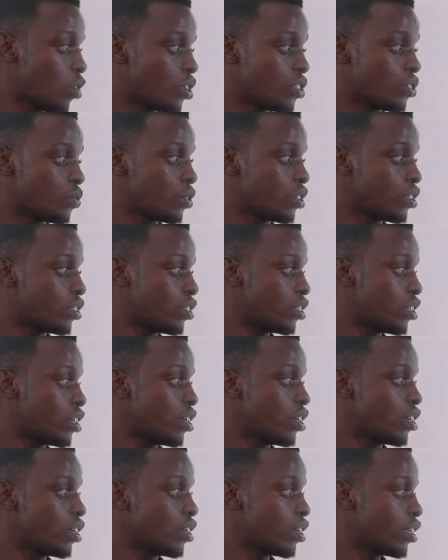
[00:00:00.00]
as we'll
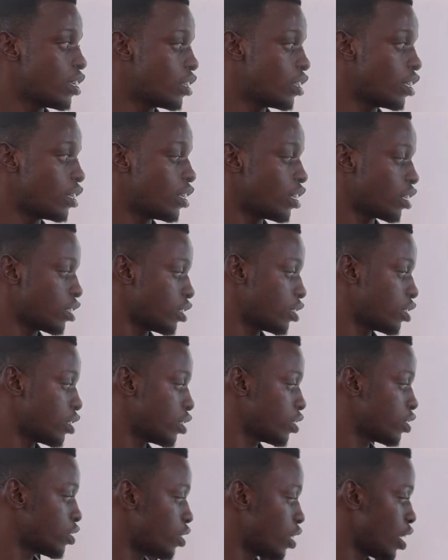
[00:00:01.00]
see in the
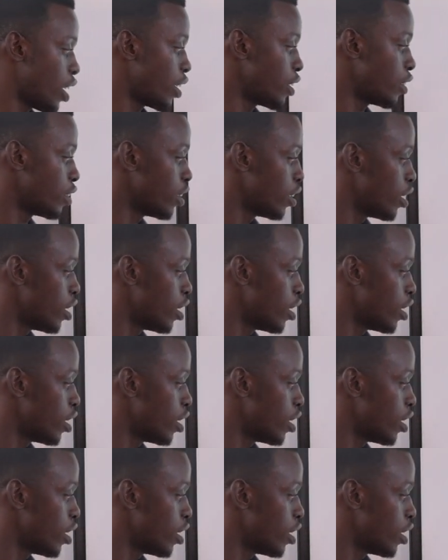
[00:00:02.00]
next slide.